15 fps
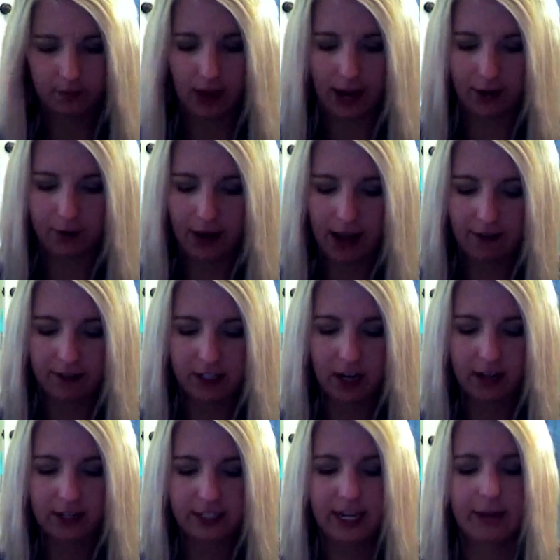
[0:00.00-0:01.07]
I don't have a
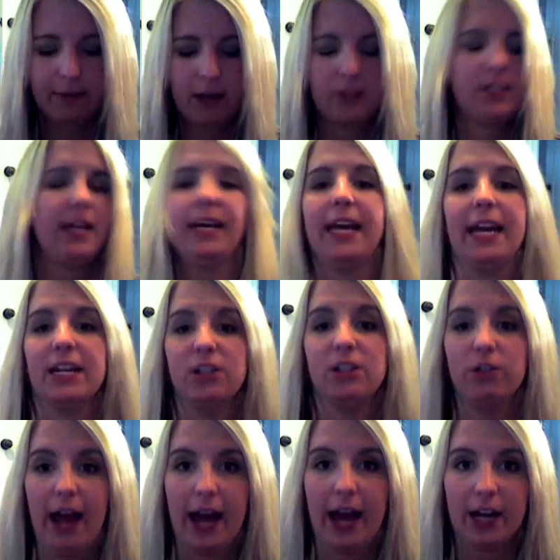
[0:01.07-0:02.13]
ton of time now, so I can't do
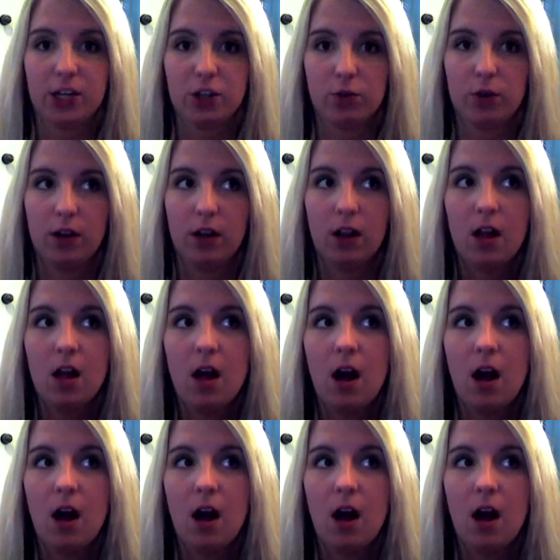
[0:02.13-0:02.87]
an actual